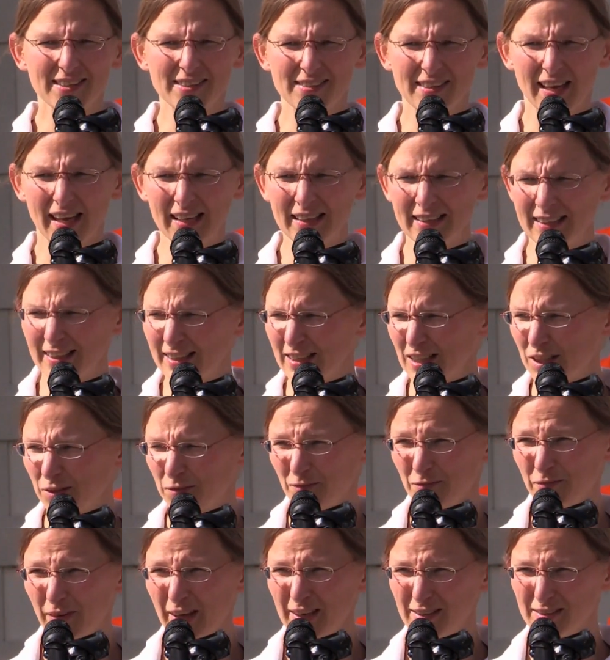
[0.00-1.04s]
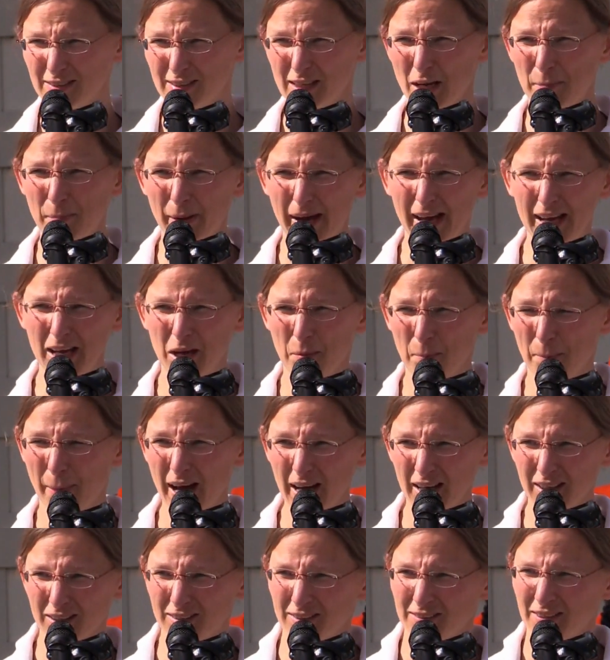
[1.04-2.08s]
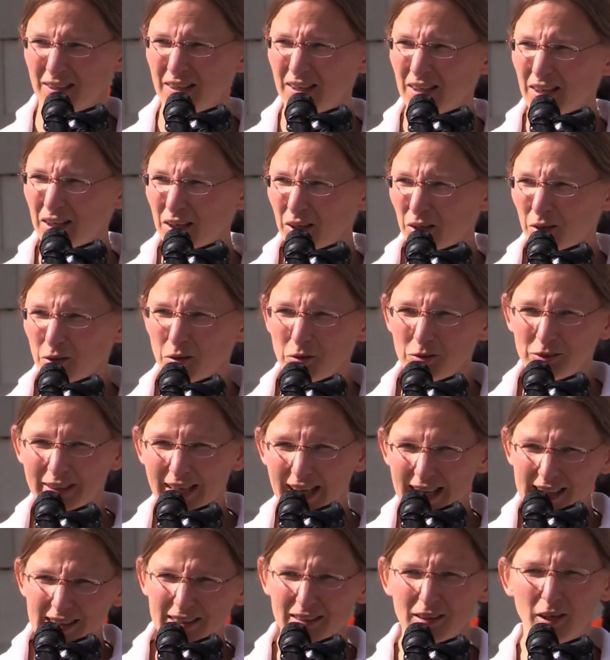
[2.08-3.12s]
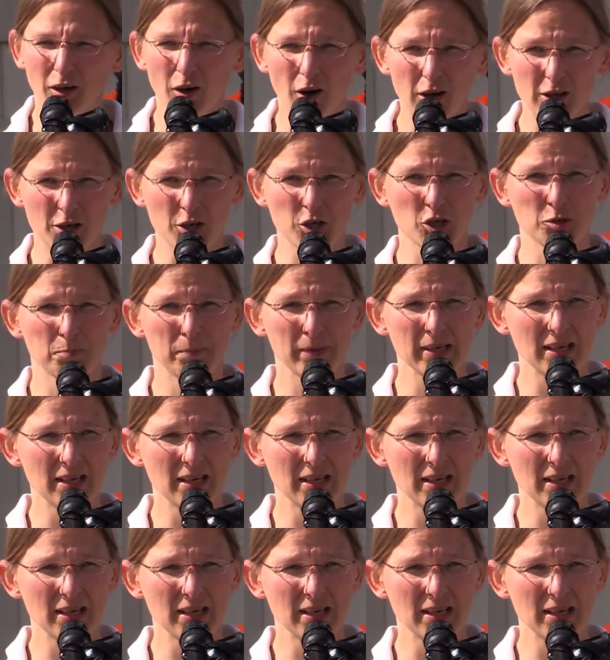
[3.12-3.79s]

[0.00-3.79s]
but money and power will definitely play a role here.